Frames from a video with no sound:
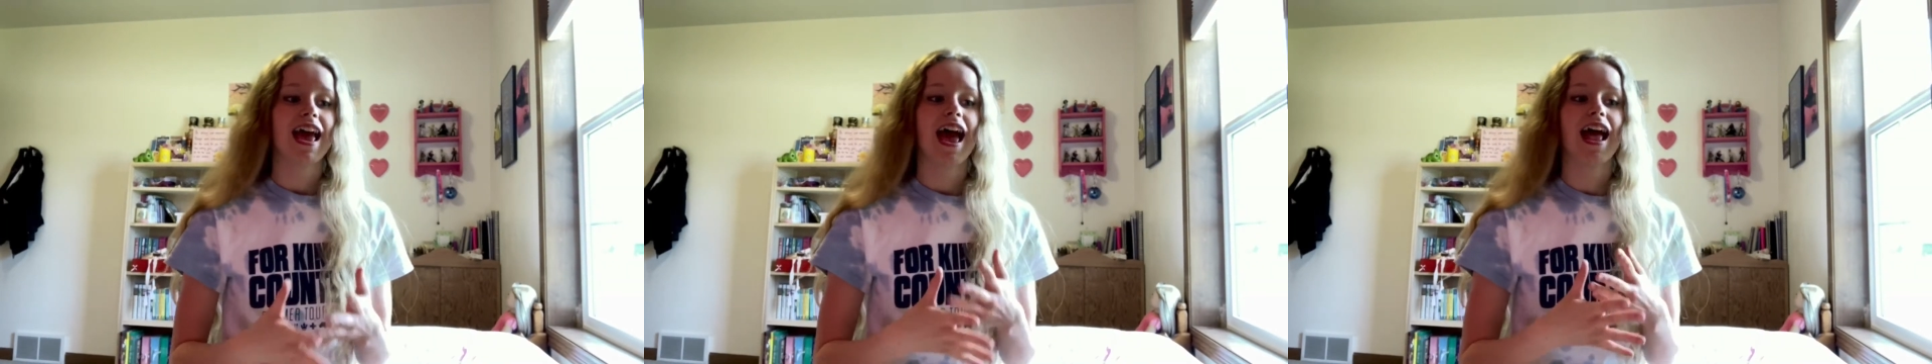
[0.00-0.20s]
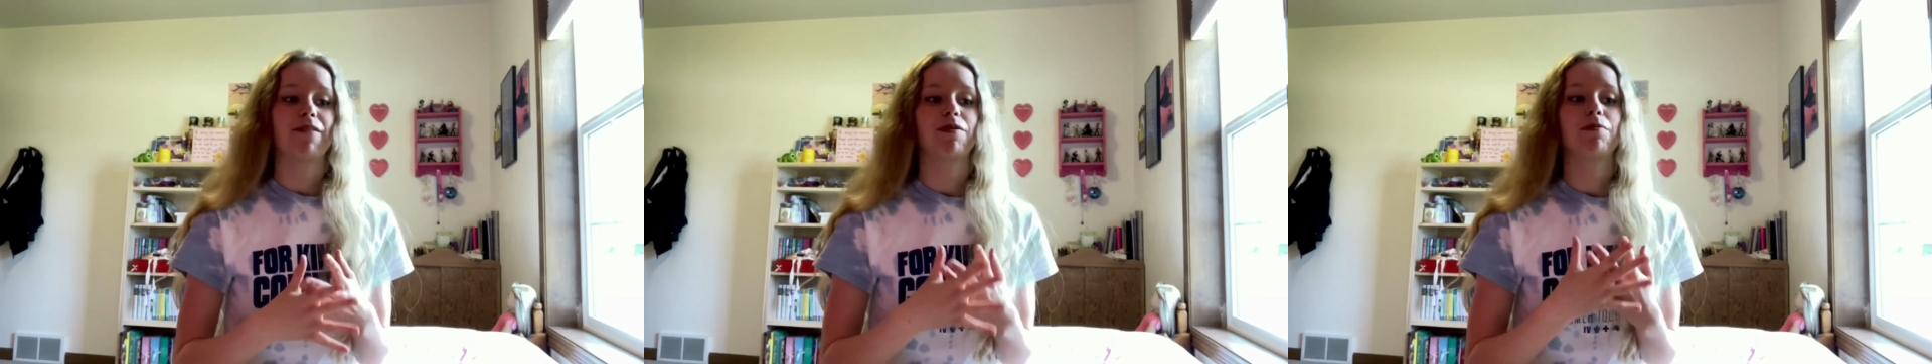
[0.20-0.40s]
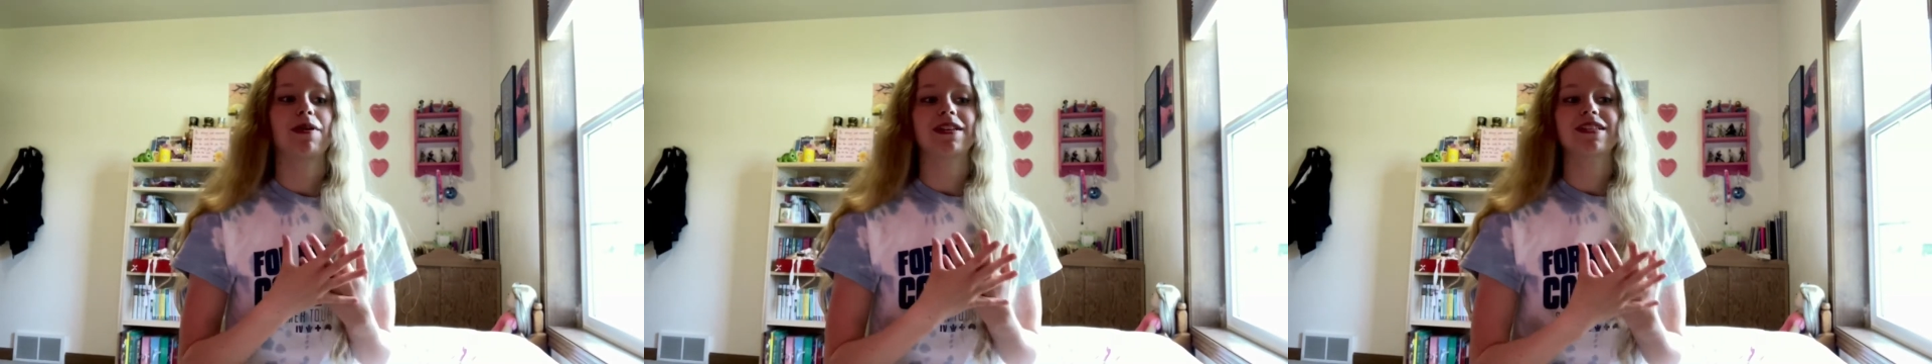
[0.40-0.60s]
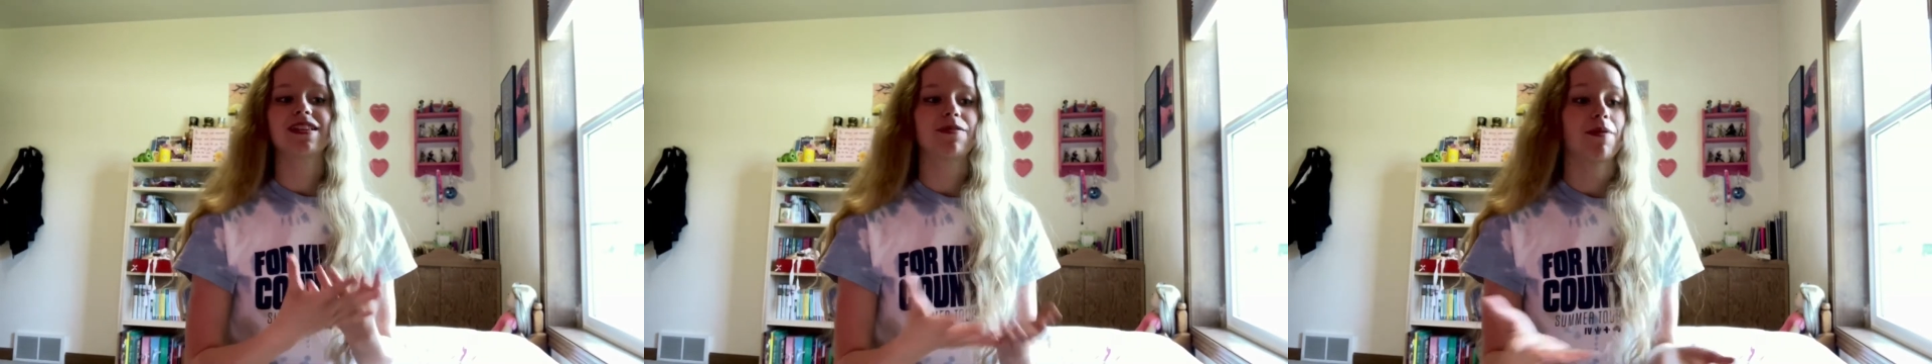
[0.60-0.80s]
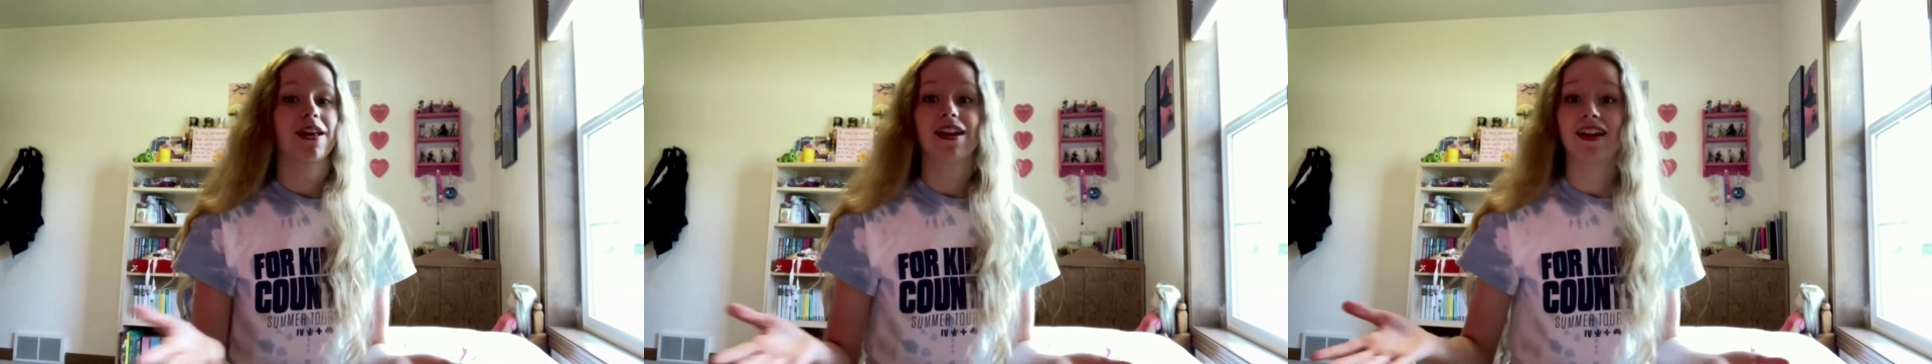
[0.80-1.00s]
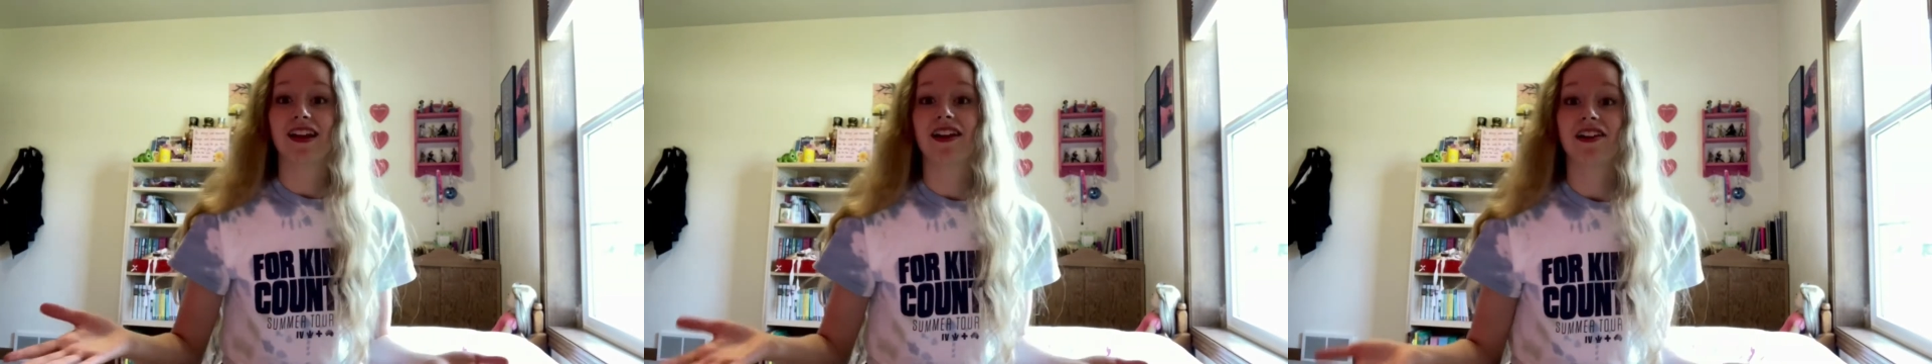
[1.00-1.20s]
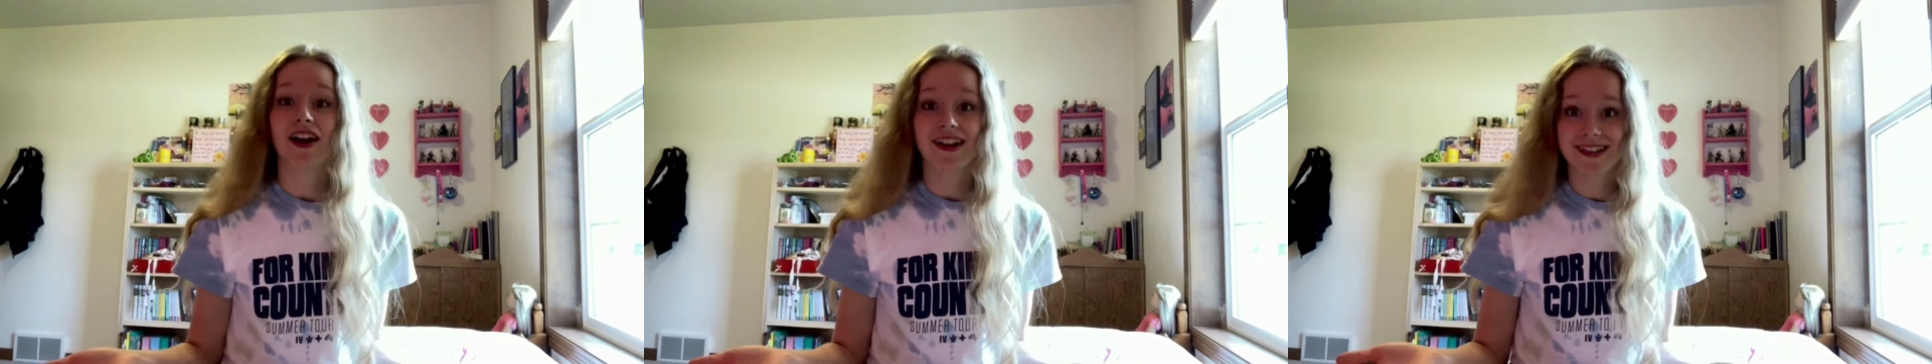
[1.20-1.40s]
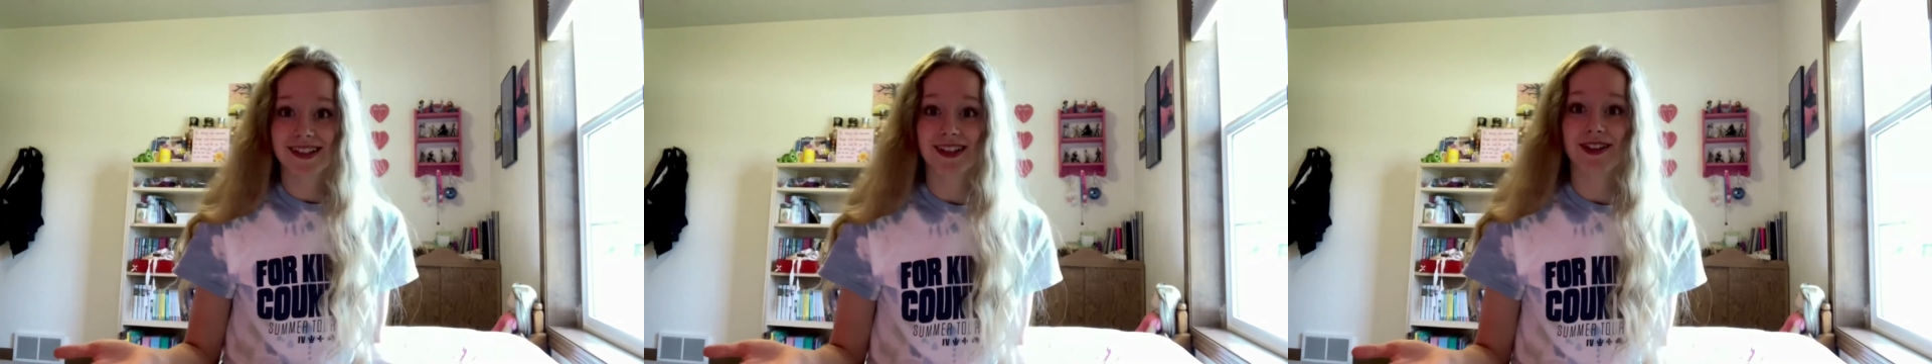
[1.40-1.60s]
And we basically made it like a
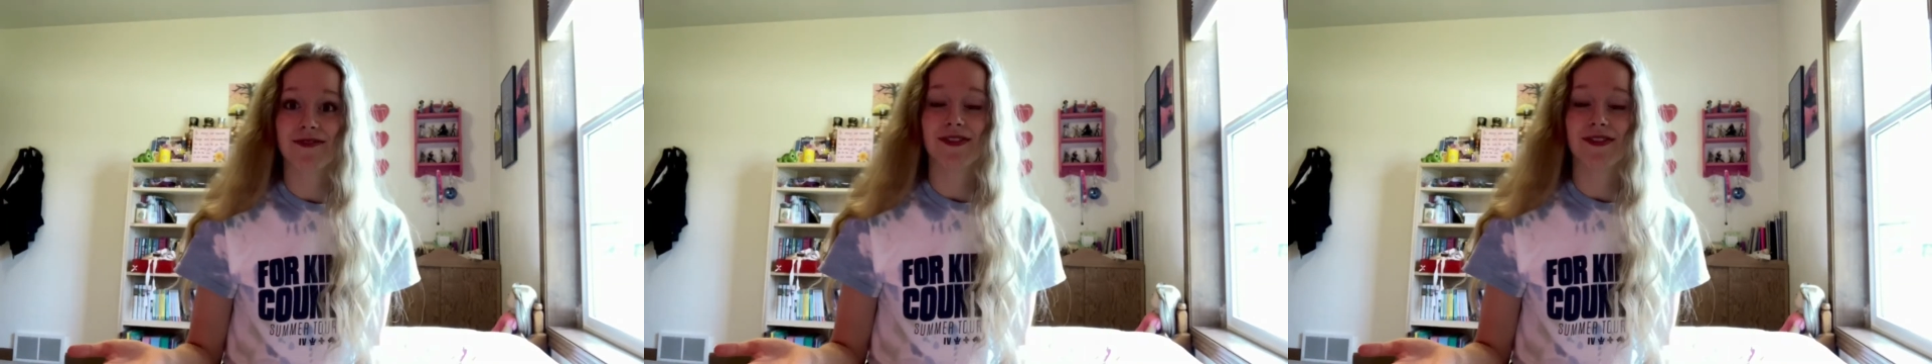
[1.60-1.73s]
concert of